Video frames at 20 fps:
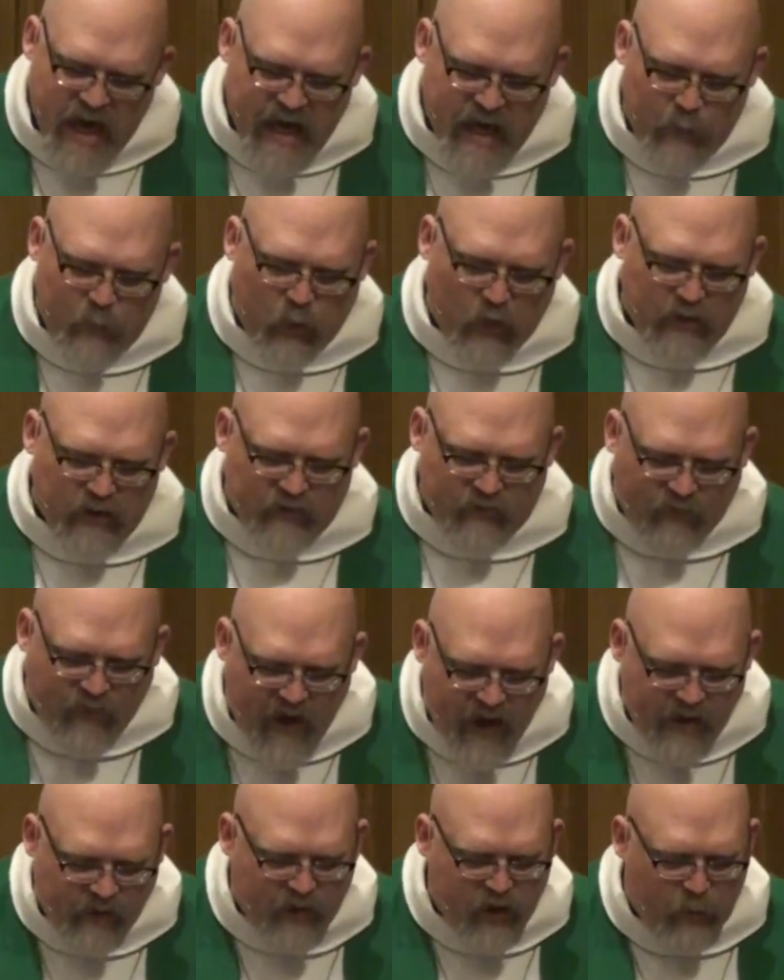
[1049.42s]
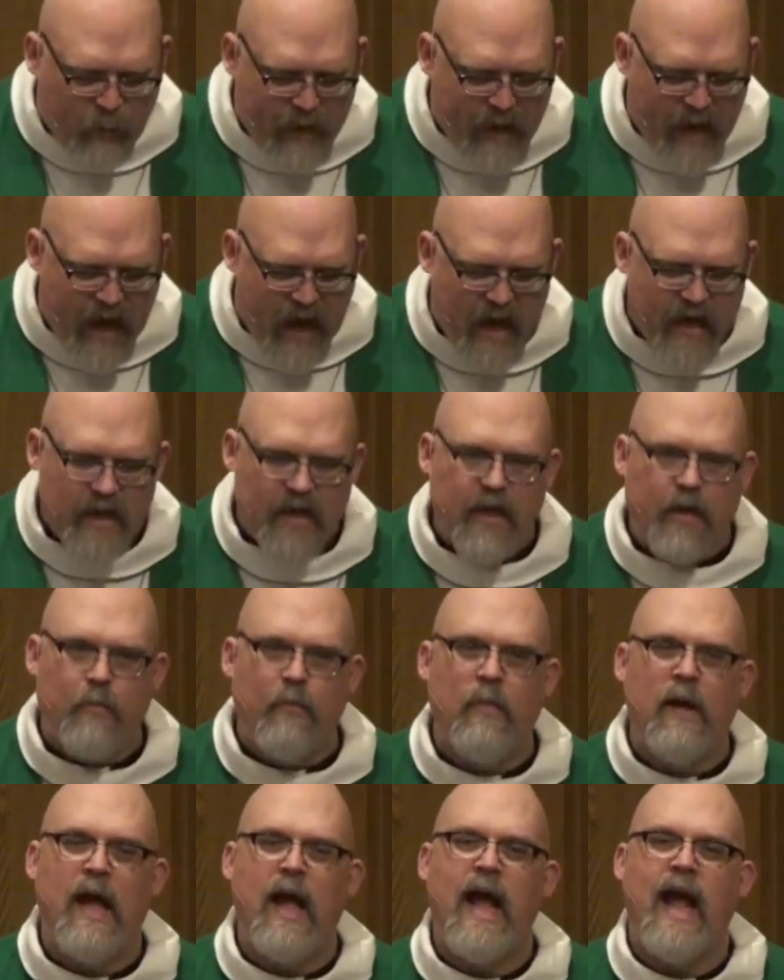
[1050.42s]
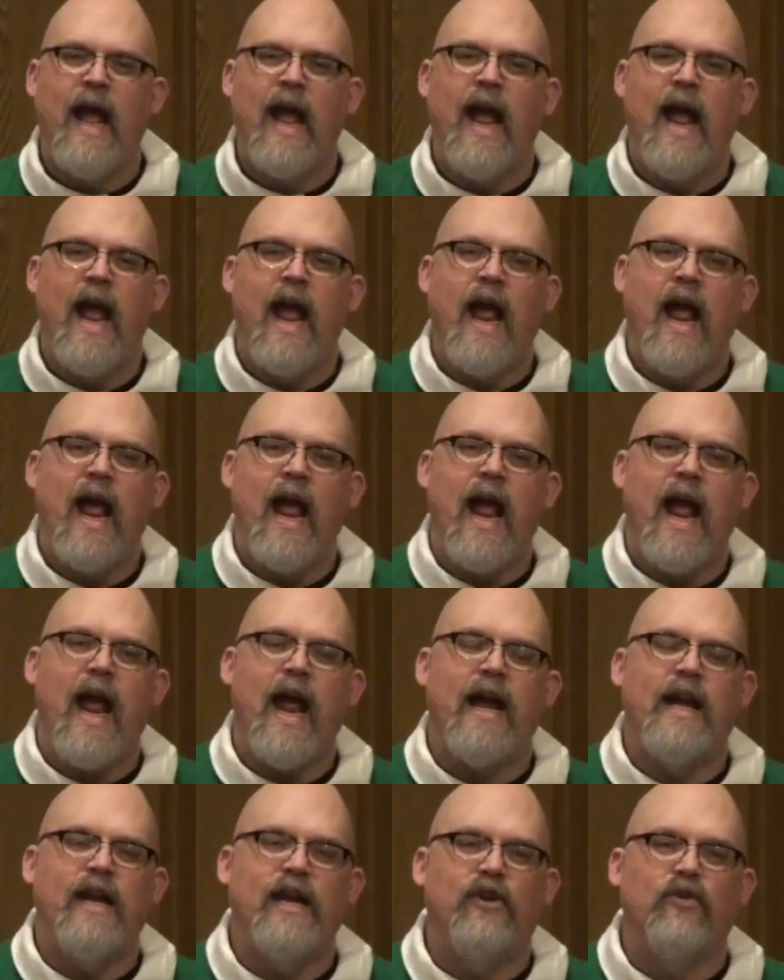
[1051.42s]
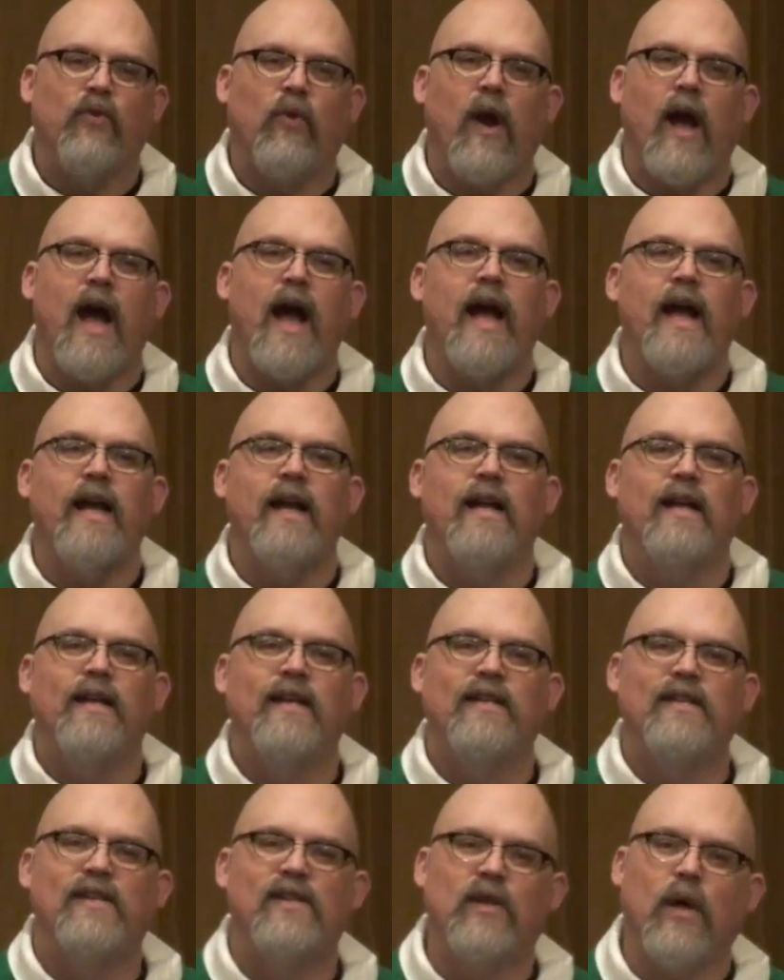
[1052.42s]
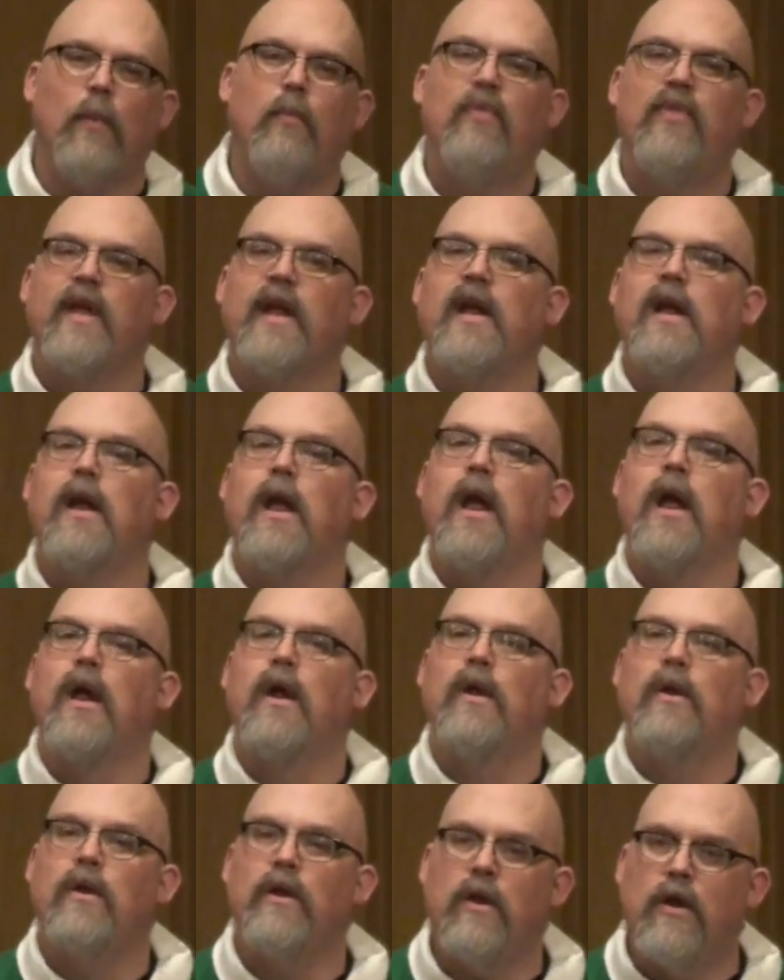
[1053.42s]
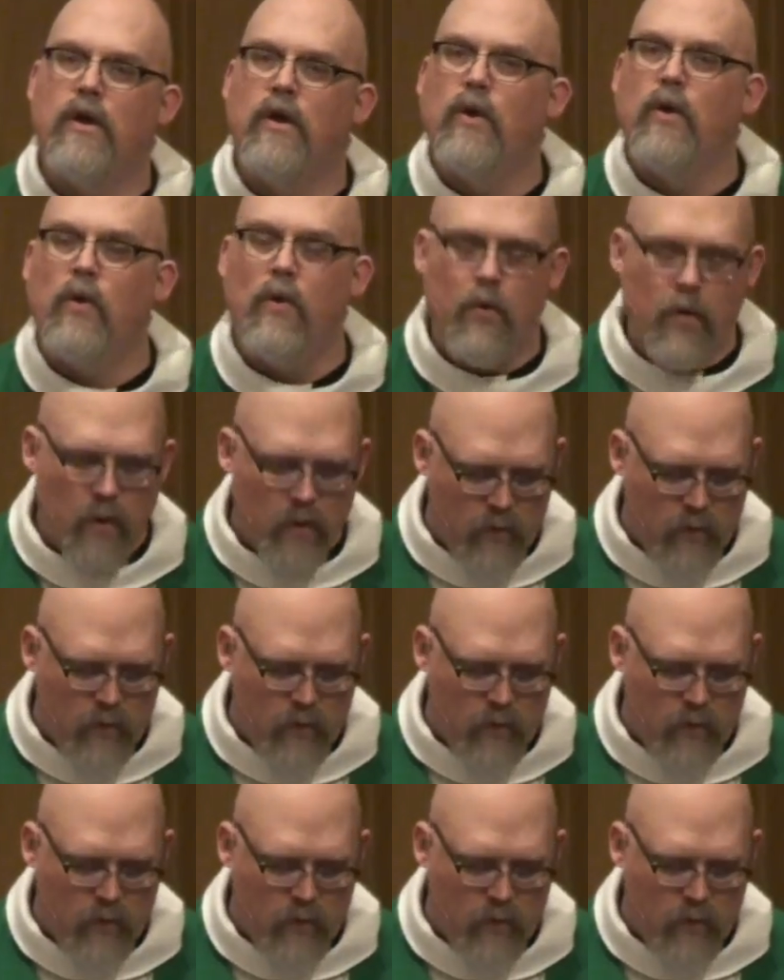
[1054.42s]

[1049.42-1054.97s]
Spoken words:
he had put his failure behind him, and he tried something new.